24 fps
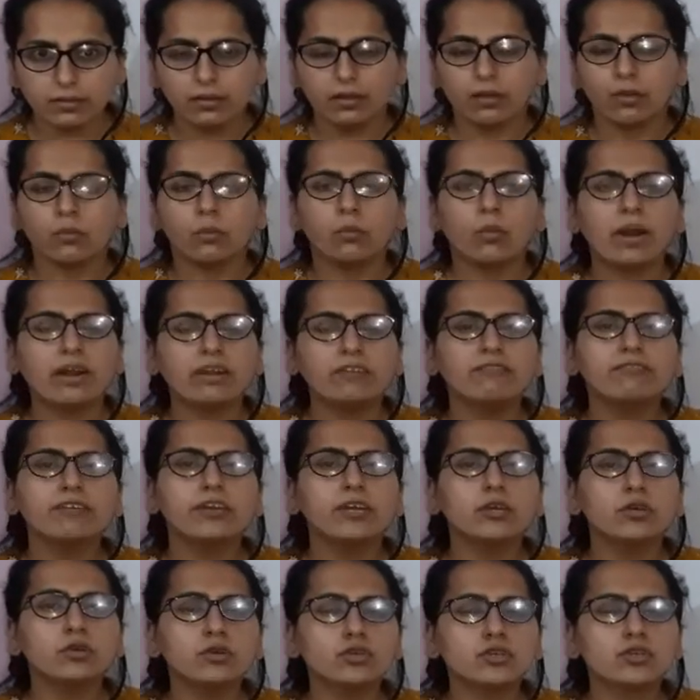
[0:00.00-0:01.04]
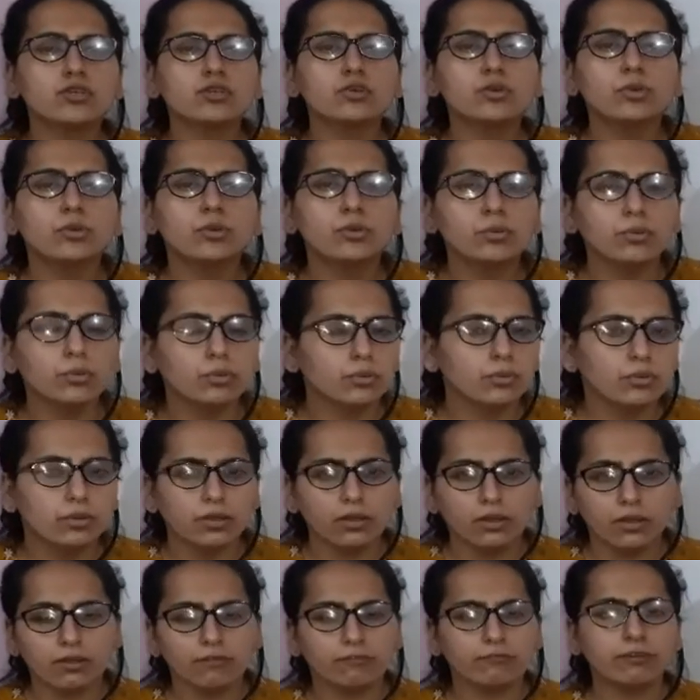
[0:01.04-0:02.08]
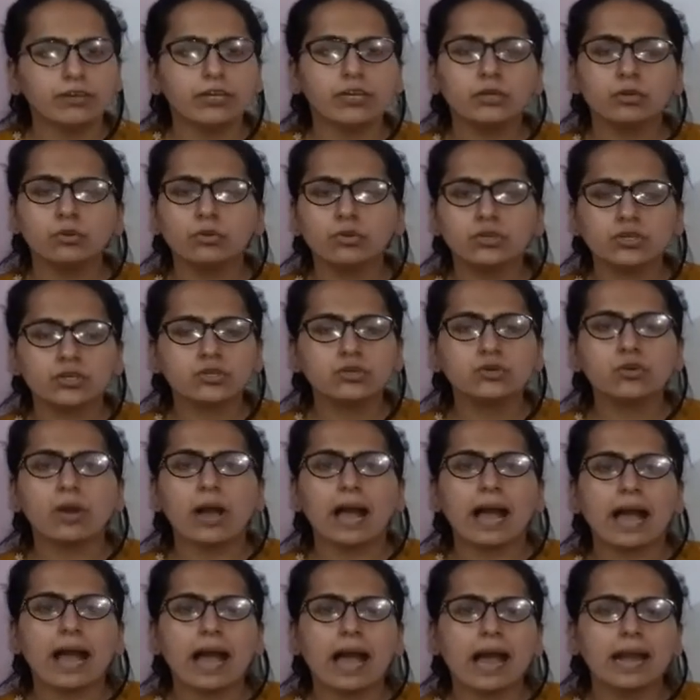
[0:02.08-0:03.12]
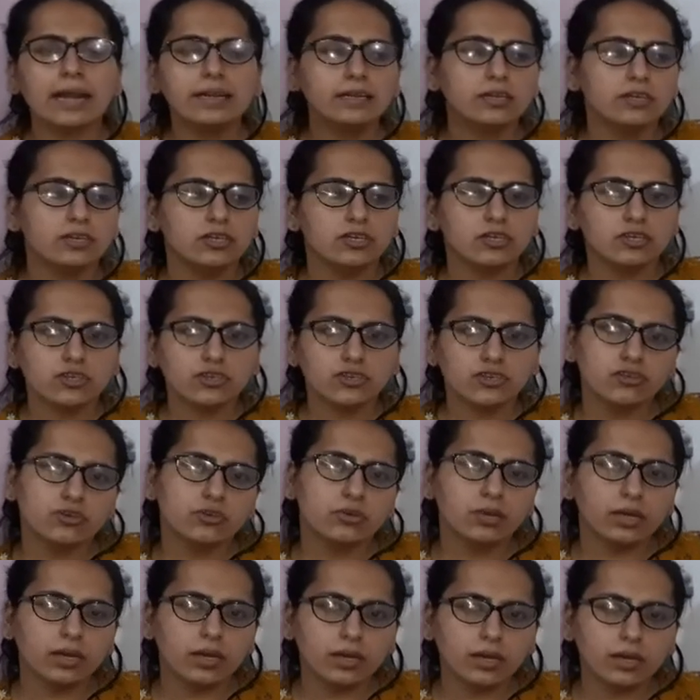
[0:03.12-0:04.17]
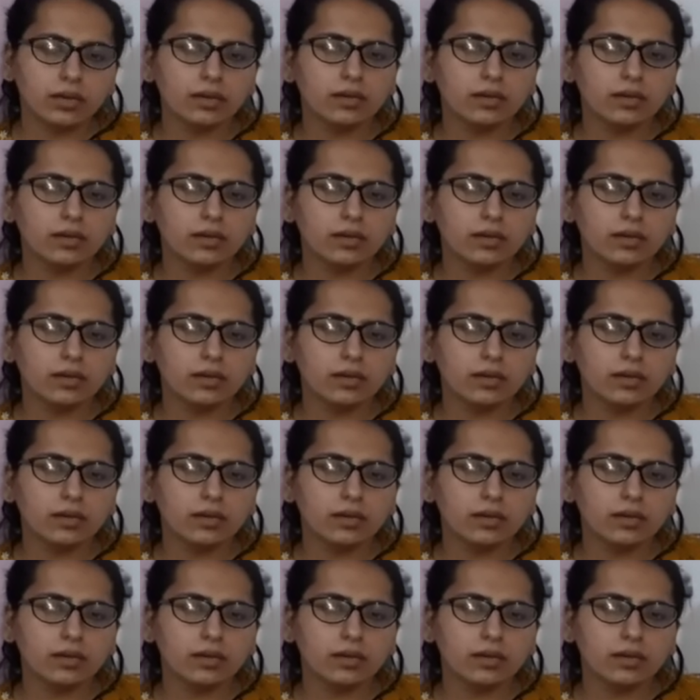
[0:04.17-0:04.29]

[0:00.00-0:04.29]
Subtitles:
what we used to do? We used to add sugar